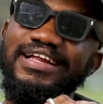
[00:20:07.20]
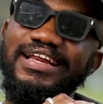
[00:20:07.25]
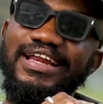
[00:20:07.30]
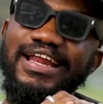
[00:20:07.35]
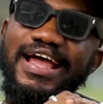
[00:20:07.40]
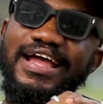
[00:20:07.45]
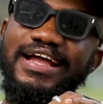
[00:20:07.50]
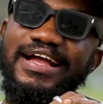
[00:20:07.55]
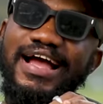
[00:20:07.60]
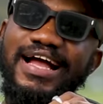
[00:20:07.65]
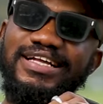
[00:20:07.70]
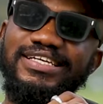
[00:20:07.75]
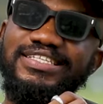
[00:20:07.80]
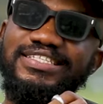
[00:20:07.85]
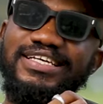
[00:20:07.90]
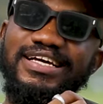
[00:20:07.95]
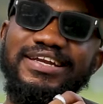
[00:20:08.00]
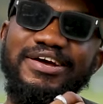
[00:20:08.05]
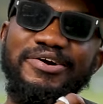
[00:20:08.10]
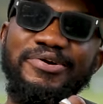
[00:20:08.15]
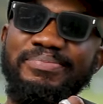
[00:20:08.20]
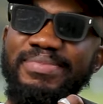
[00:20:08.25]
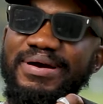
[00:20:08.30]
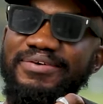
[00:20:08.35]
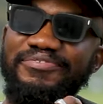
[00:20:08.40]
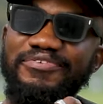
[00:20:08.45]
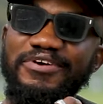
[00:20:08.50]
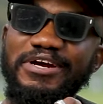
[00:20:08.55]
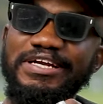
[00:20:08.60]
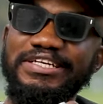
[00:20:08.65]
like, I just sat down with my
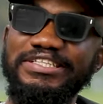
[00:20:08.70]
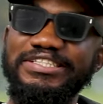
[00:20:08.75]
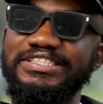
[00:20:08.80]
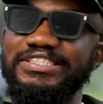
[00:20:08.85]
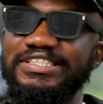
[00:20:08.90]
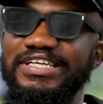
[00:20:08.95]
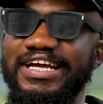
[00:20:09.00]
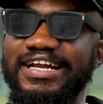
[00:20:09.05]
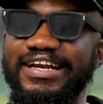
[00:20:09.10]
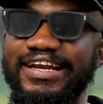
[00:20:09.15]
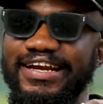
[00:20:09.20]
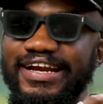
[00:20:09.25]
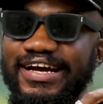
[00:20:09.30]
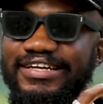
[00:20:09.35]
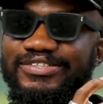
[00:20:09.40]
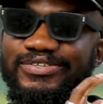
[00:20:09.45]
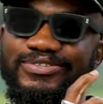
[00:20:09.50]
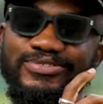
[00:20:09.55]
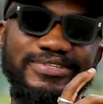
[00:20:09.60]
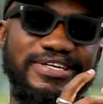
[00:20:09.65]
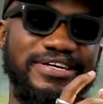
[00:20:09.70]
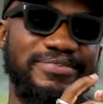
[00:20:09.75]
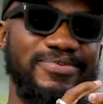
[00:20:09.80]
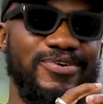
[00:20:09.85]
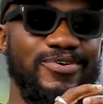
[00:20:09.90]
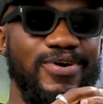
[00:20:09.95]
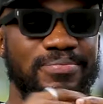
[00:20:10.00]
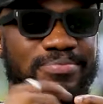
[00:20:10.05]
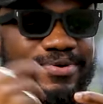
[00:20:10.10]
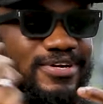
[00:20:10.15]
friends, and then I told them,
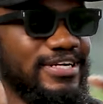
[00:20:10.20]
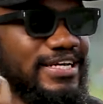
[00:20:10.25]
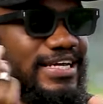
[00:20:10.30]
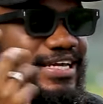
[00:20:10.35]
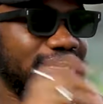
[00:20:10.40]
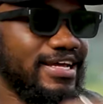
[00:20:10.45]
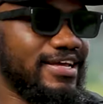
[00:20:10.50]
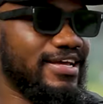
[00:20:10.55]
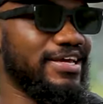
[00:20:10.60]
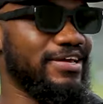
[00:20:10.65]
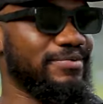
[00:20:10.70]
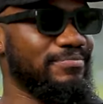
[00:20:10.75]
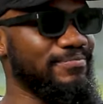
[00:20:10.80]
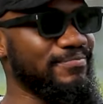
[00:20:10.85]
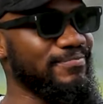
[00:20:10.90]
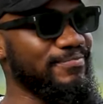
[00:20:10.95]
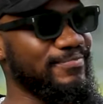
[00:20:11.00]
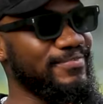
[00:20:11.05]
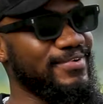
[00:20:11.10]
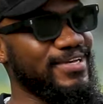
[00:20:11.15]
oh, I'm going to get him.